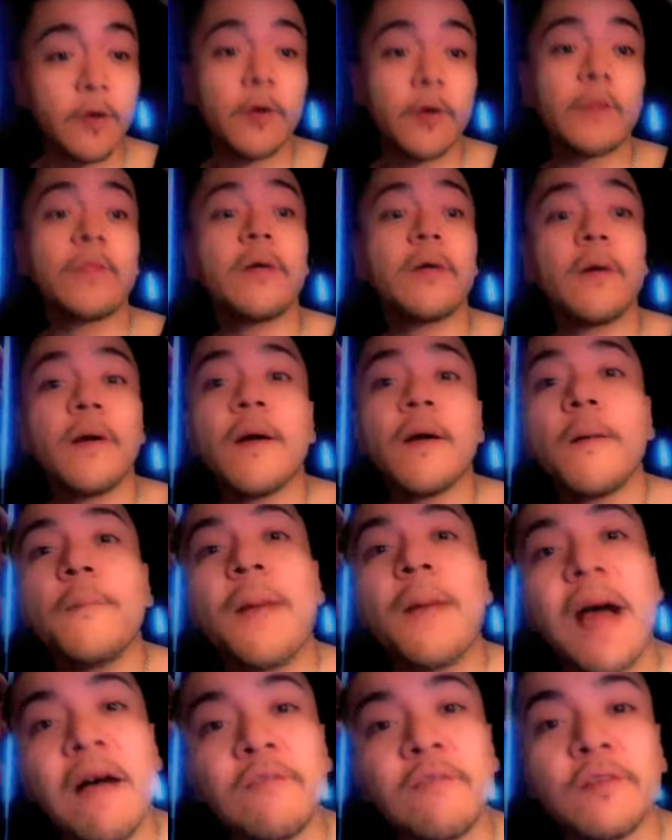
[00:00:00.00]
and the
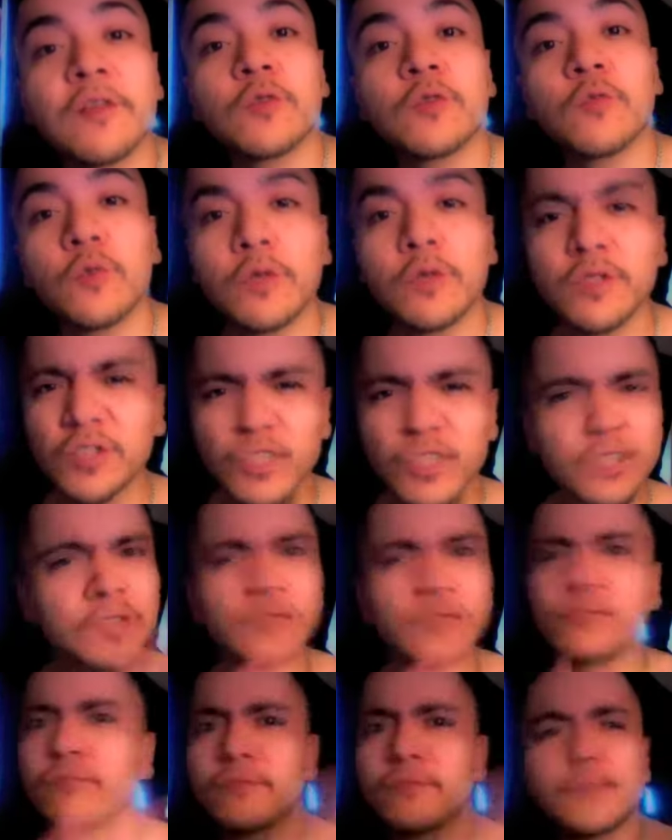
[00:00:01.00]
Pavlik one,
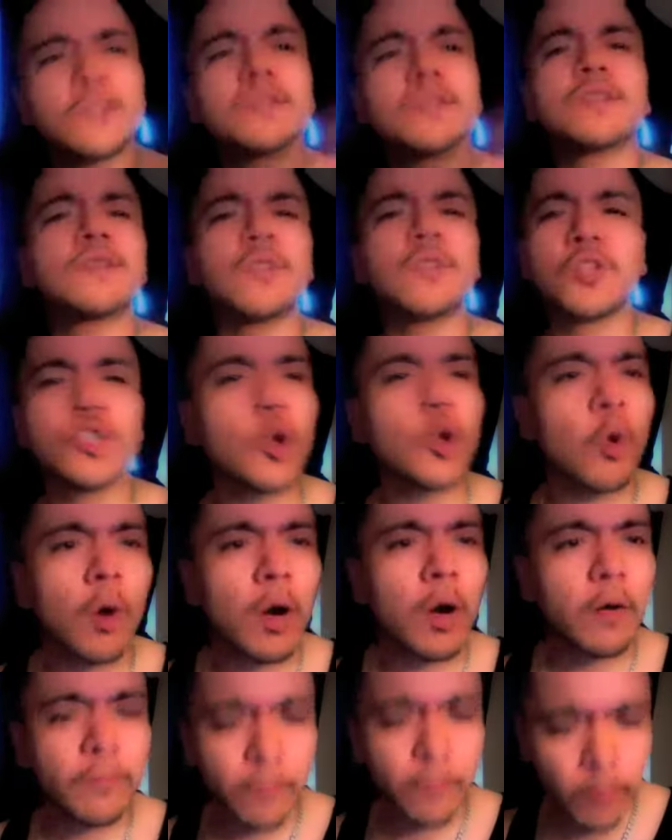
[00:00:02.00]
just to show
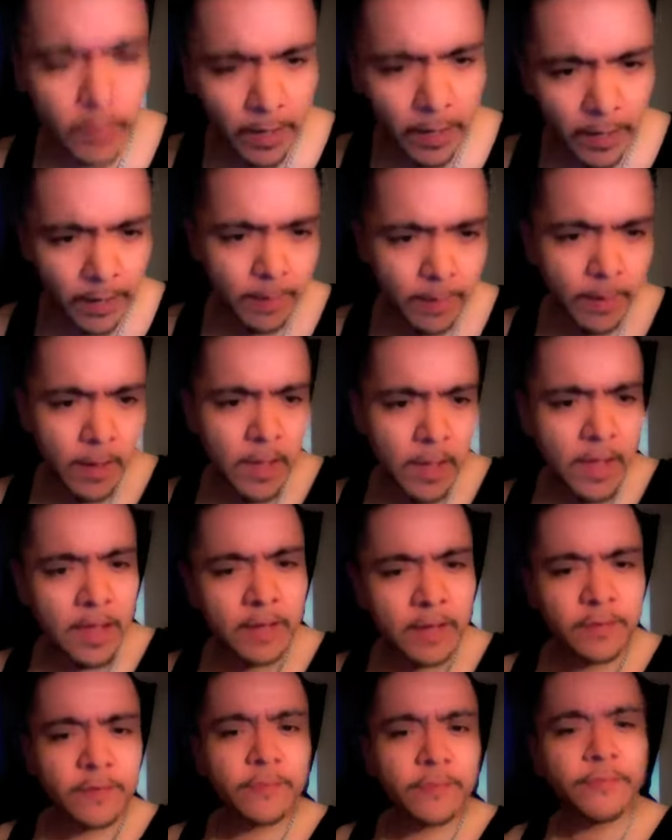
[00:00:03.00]
off, okay?
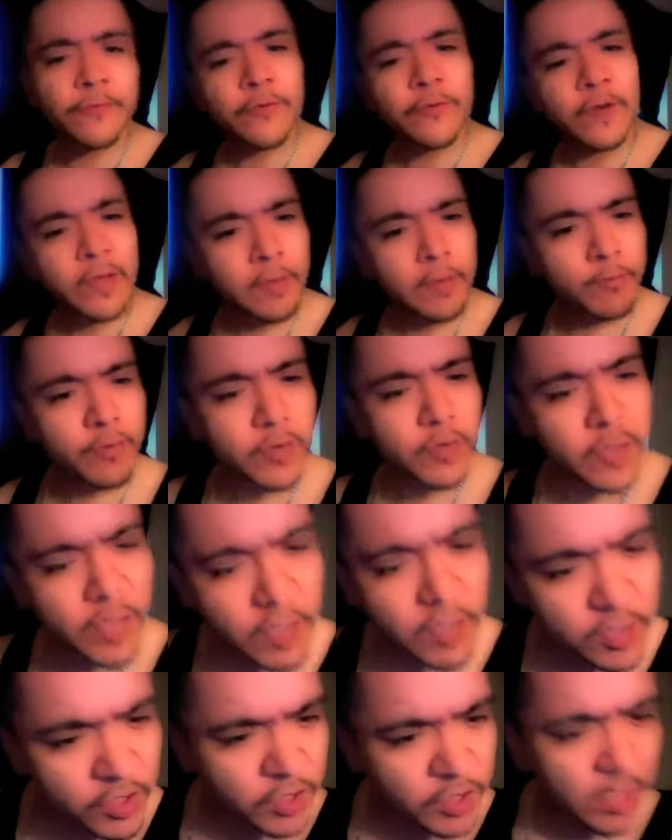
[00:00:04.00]
In the freaking
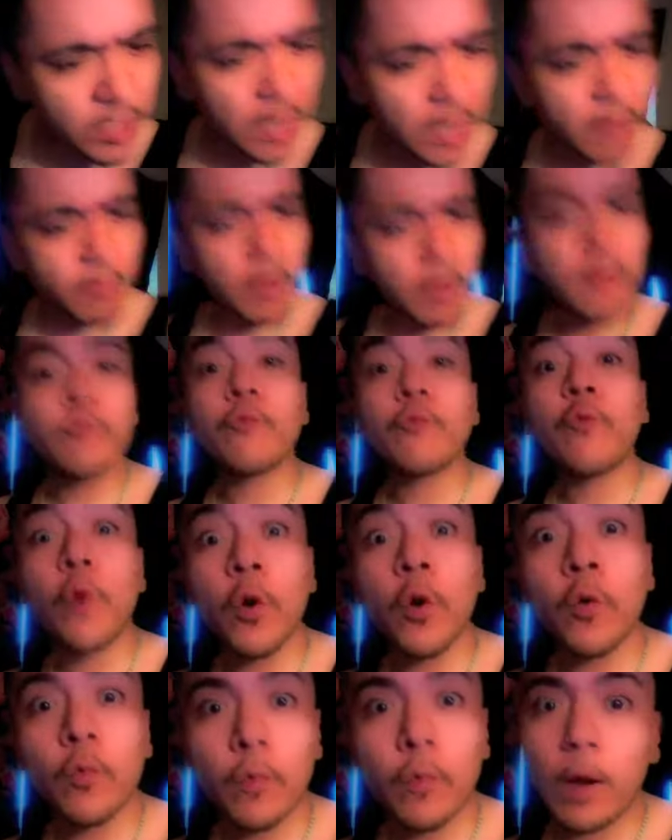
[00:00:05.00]
prediction, I
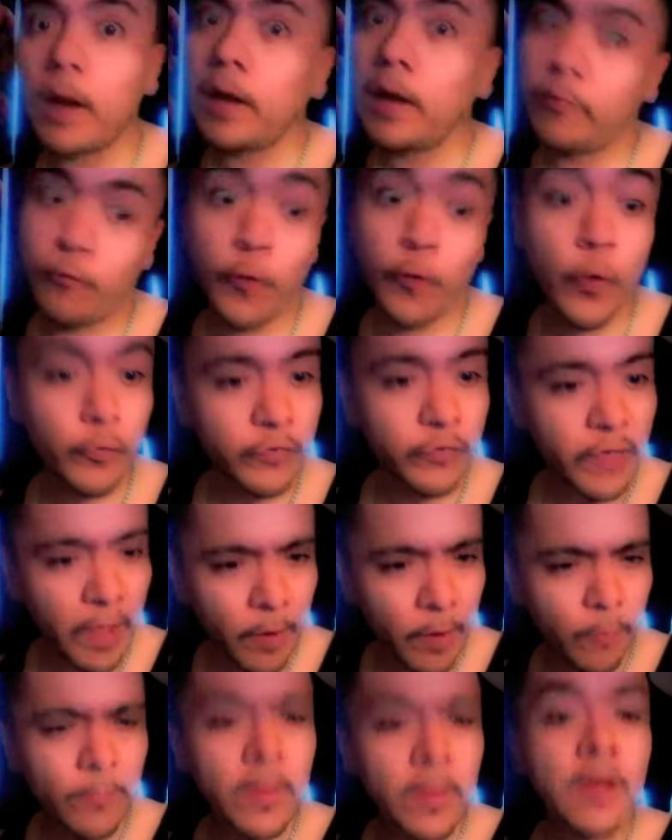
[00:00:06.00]
wrote
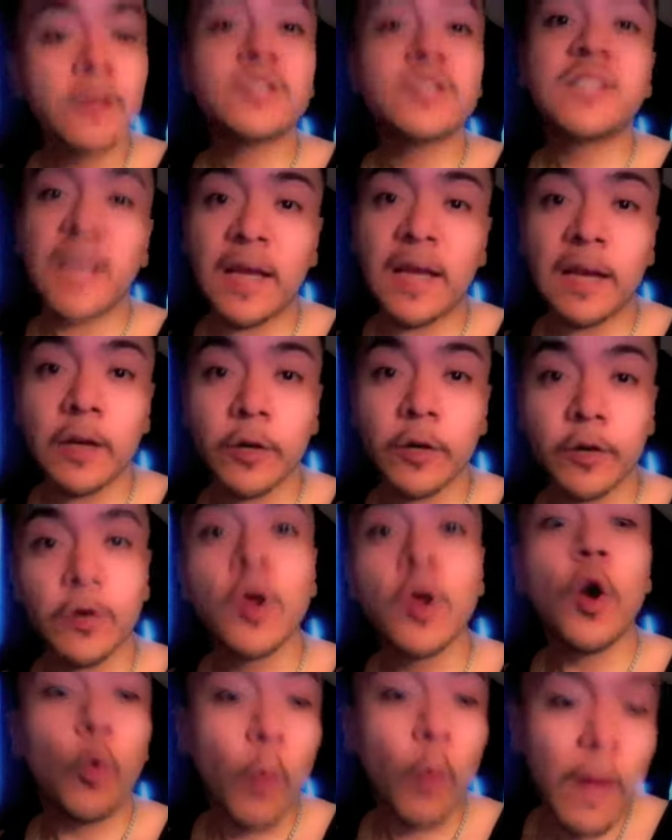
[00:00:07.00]
down Taylor,
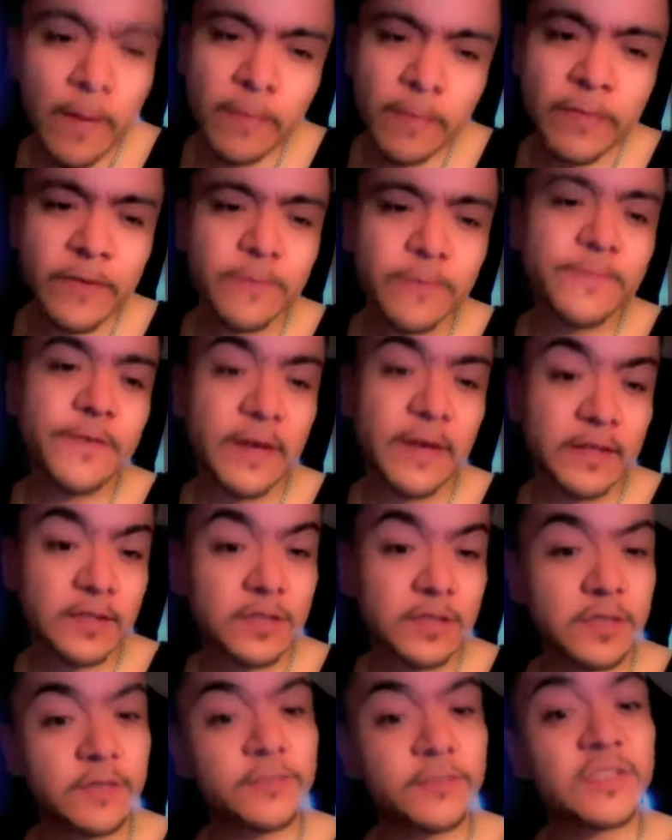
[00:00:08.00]
when
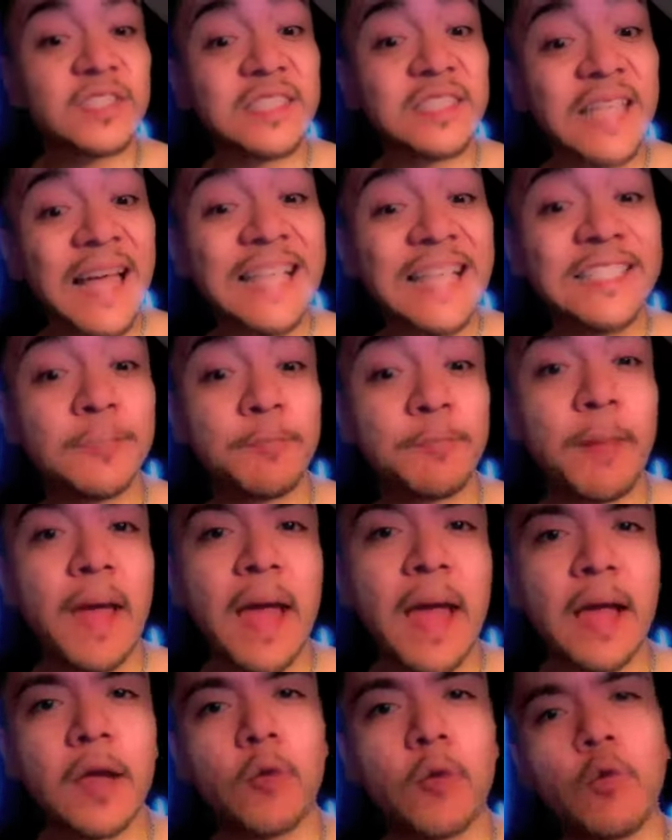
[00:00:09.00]
defensive, slides
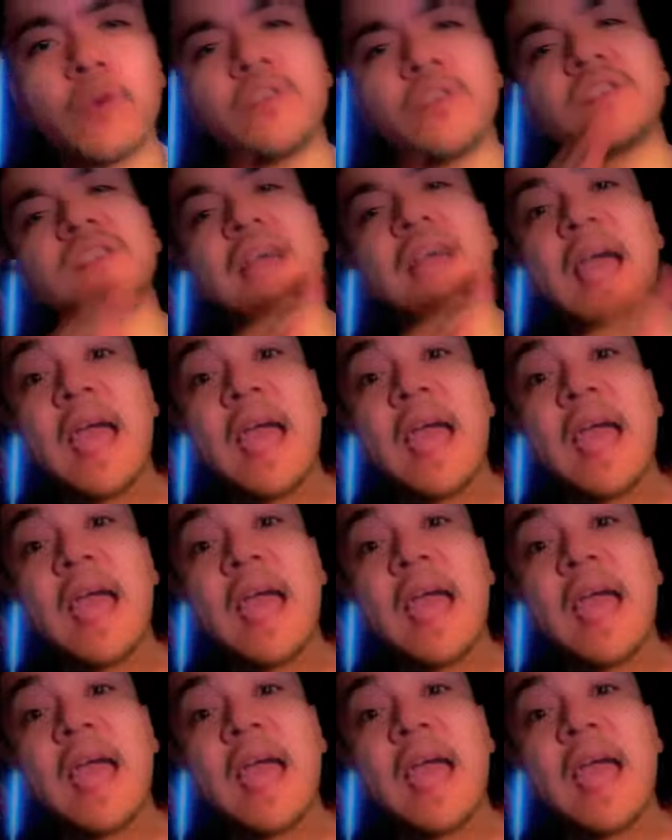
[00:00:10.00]
back with his